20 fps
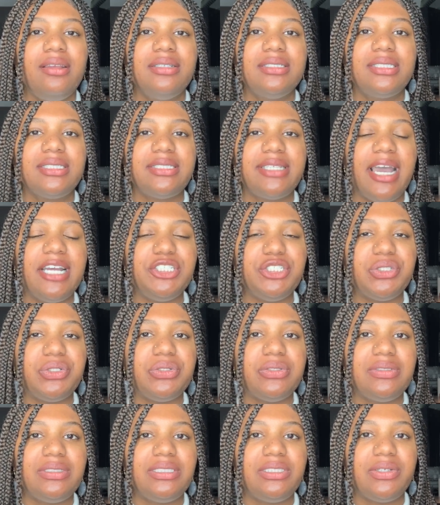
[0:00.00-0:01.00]

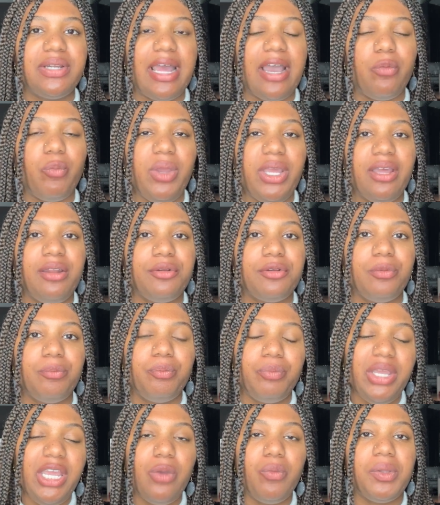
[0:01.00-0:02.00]
schedules so that we can
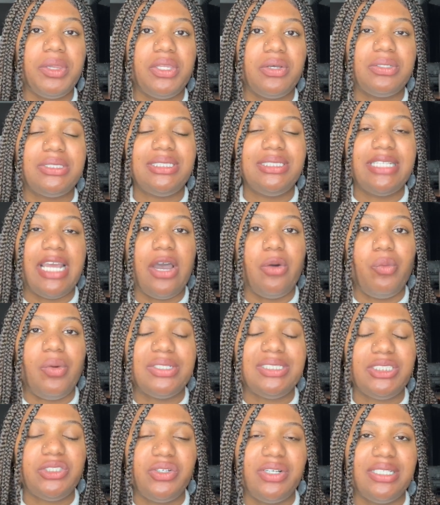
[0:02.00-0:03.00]
compete with those
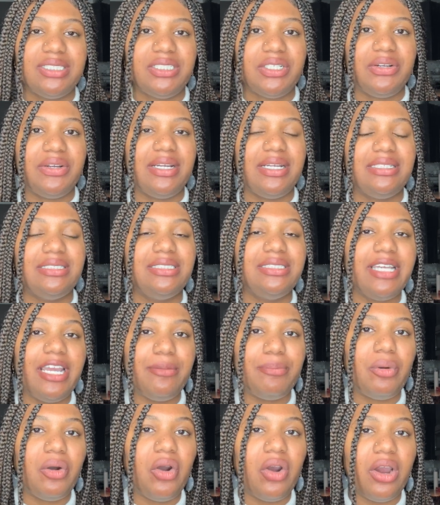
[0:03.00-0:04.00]
networks during a certain
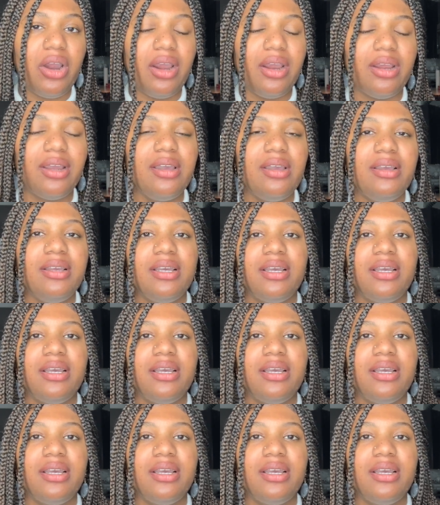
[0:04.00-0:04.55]
day part,